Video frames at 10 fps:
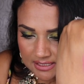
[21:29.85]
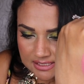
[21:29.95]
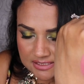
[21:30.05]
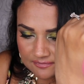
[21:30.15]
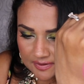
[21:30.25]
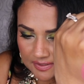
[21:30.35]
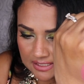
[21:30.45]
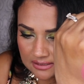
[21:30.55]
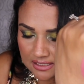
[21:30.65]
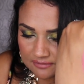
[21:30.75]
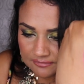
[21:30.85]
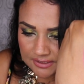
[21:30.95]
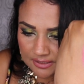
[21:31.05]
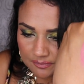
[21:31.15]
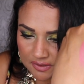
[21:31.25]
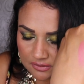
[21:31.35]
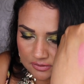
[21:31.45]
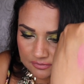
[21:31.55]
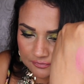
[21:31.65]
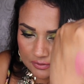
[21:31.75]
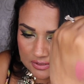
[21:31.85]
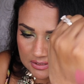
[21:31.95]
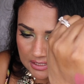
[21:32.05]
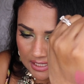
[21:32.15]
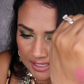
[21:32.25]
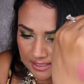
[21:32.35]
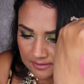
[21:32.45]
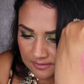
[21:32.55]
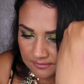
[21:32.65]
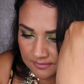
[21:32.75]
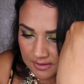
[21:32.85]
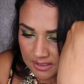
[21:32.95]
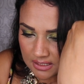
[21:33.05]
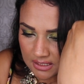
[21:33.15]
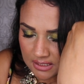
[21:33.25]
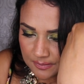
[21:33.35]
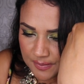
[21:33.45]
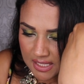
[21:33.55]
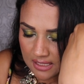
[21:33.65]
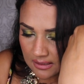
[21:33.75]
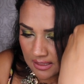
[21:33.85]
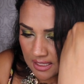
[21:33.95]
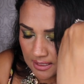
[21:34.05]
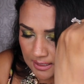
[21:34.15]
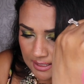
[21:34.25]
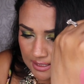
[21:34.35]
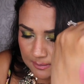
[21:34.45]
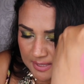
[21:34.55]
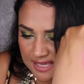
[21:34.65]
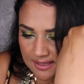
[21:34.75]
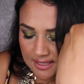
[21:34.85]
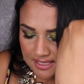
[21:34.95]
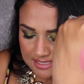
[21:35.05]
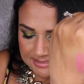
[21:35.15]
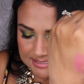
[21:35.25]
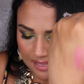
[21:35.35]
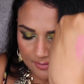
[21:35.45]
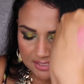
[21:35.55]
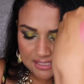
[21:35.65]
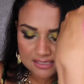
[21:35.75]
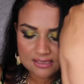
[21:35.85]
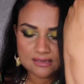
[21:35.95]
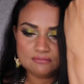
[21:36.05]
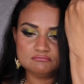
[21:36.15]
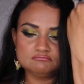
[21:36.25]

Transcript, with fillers: It's a very lovely, beautiful kind of pinky, pinky salmony,